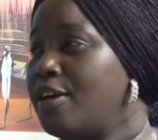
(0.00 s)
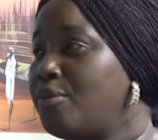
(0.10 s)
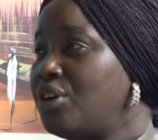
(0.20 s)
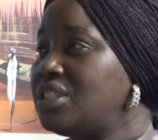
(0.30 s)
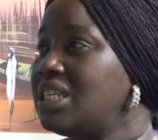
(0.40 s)

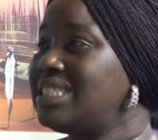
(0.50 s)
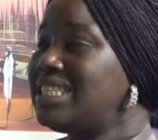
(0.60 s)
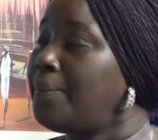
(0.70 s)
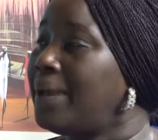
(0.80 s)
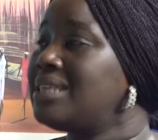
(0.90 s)
But you see,
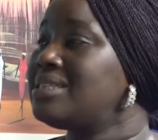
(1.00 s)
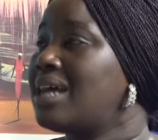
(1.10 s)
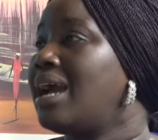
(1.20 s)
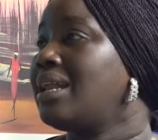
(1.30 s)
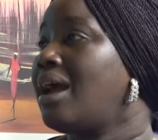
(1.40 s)
deep
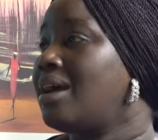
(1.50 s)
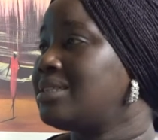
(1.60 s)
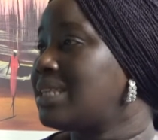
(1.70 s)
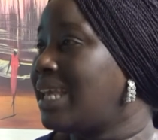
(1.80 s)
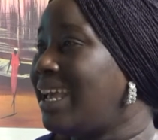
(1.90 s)
inside her
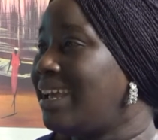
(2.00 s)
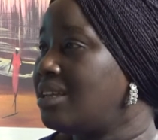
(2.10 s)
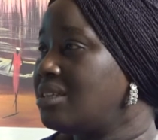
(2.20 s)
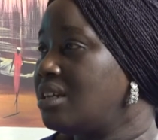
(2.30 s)
skin,